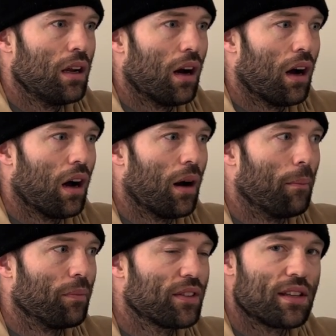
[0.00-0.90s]

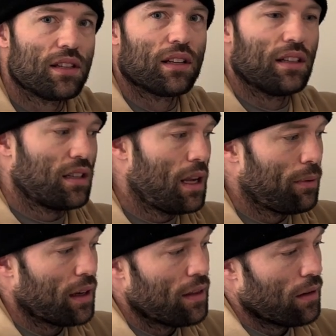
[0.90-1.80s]
um, statistically
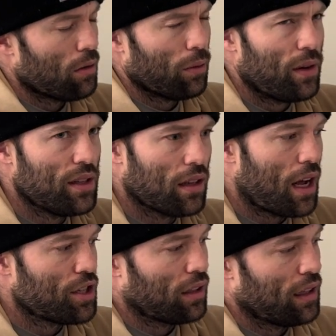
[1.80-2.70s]
significant or
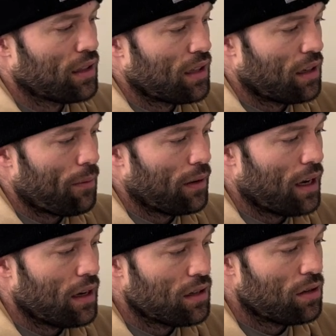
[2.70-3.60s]
physiologically
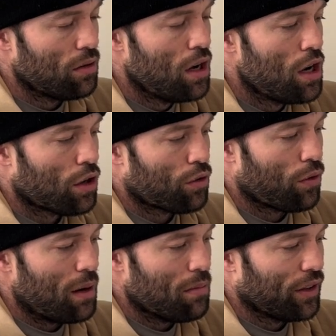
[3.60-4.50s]
significant to
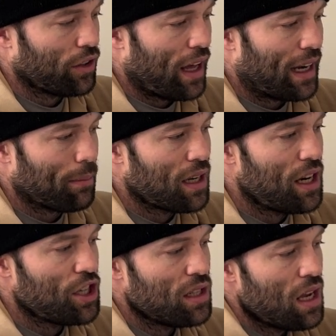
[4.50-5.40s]
create muscle
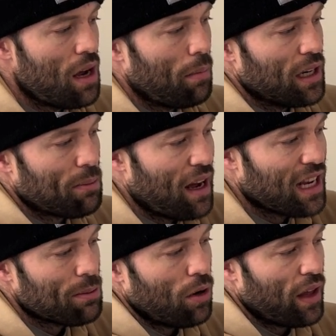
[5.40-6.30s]
adaptations. But it's
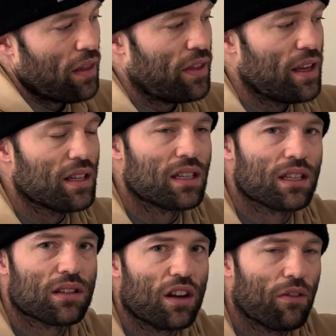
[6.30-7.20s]
possible that this
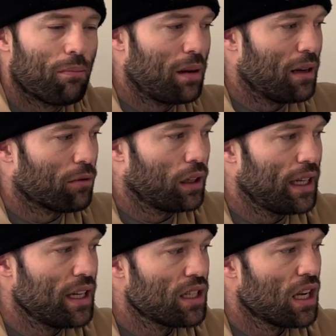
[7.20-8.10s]
stuff being
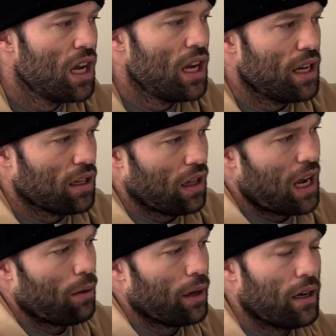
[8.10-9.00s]
released is
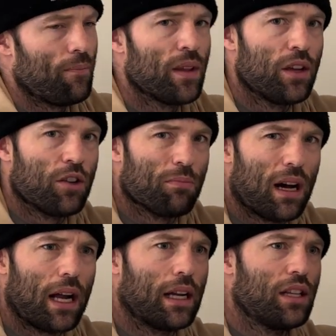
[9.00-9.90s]
allowing your
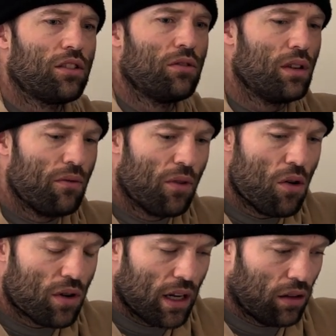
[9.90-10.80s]
body to
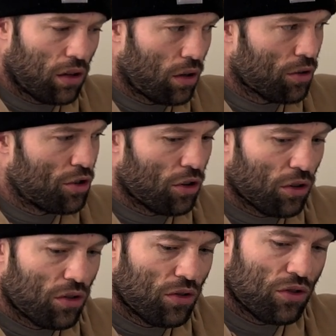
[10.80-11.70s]
evoke a
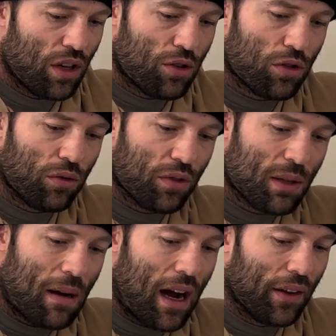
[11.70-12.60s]
larger central
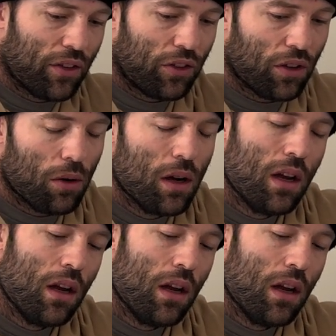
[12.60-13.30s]
response. So